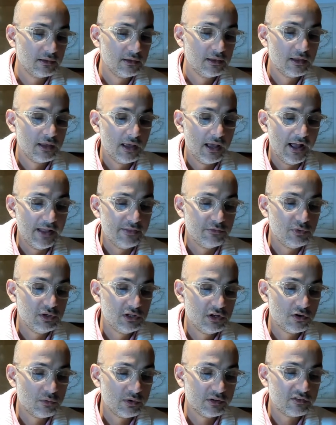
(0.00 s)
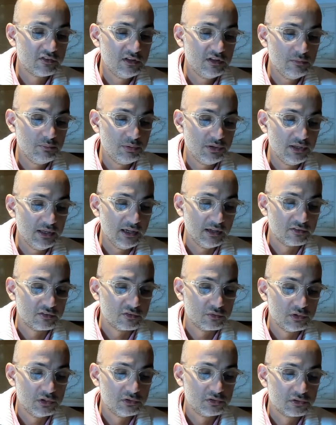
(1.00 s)
And we know what's tpx,
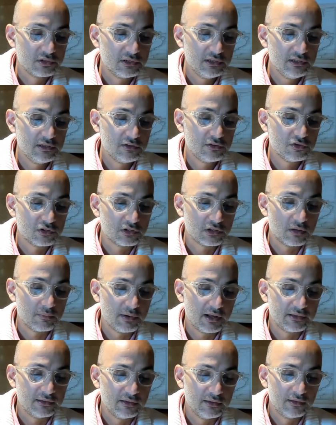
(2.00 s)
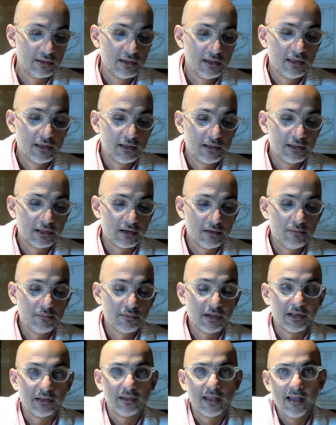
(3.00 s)
we already talked about it. Remember,
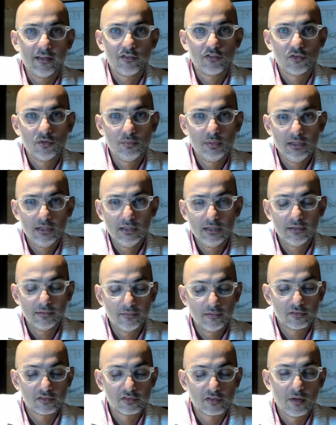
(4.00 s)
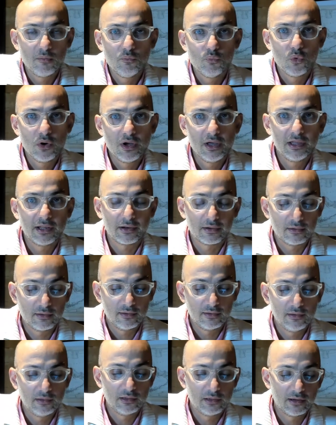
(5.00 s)
it has to be somewhere,
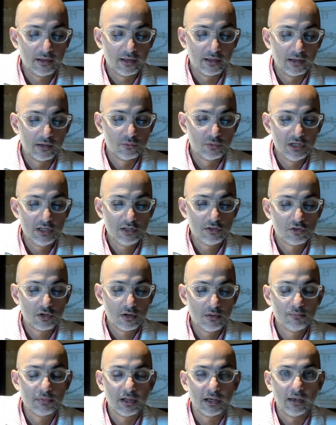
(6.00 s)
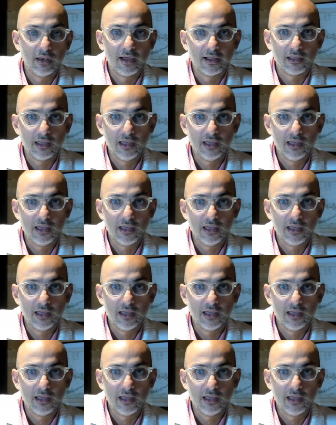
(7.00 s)
we need to remember, like